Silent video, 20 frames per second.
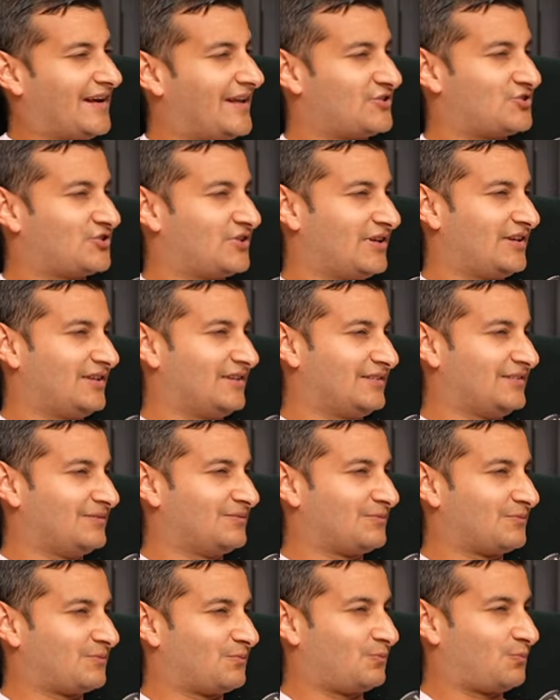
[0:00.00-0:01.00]
actually
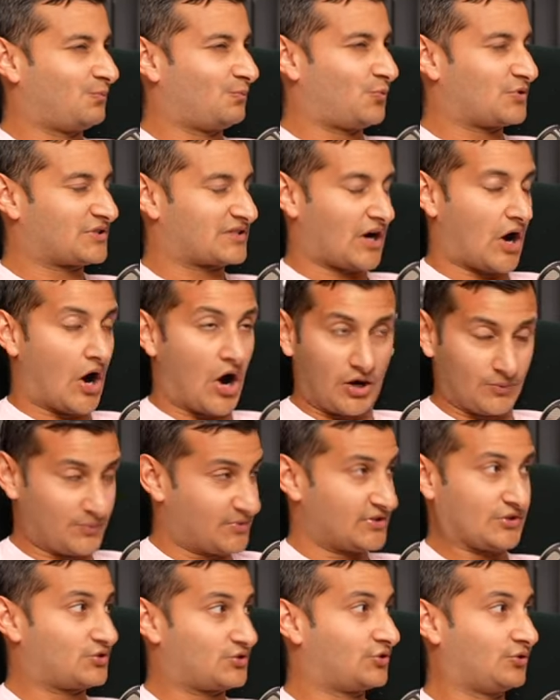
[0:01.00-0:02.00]
was one hundred
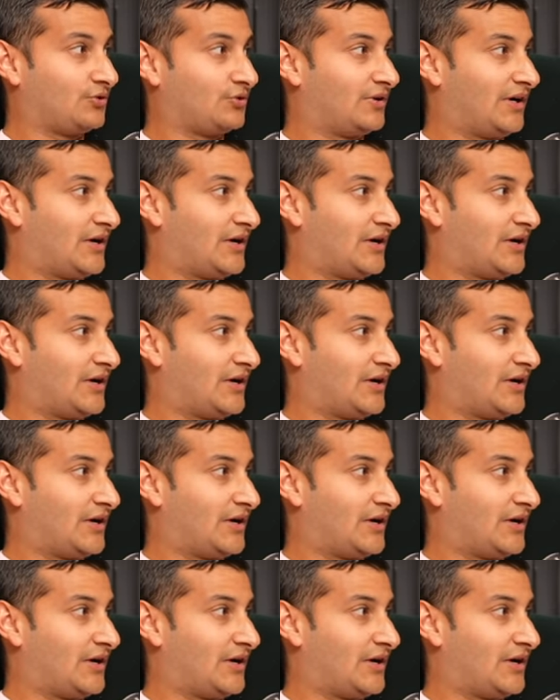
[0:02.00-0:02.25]
percent true.